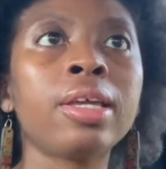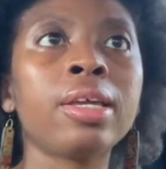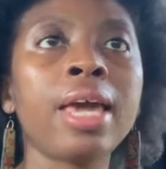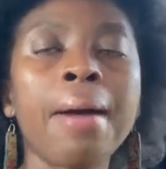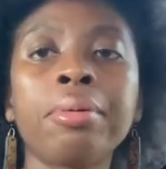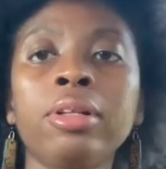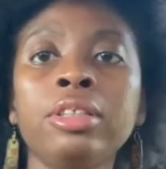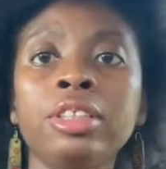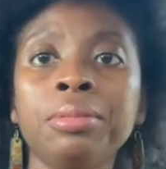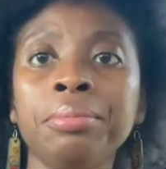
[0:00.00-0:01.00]

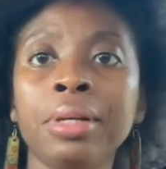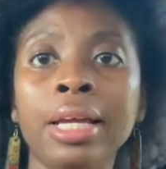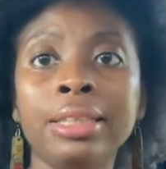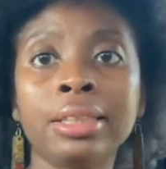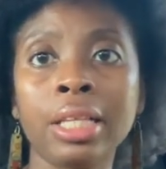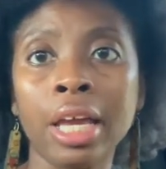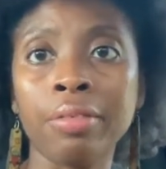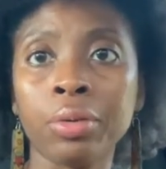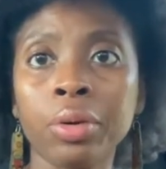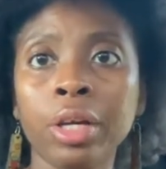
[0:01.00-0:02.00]
Capitalism and
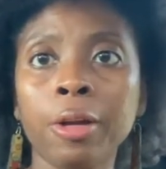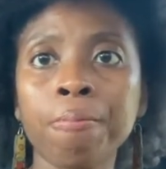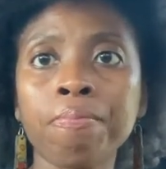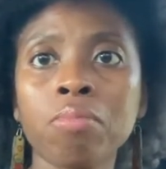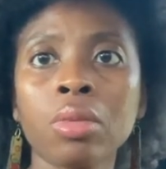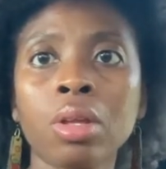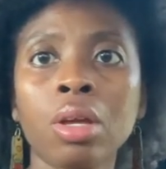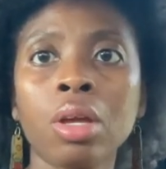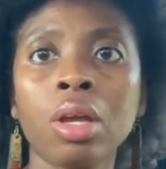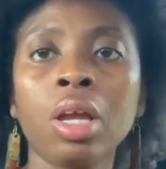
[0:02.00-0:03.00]
Slavery.
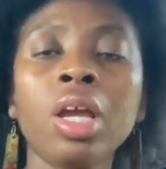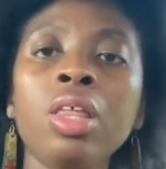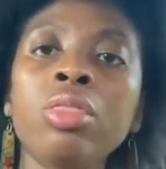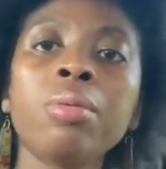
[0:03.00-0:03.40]
In the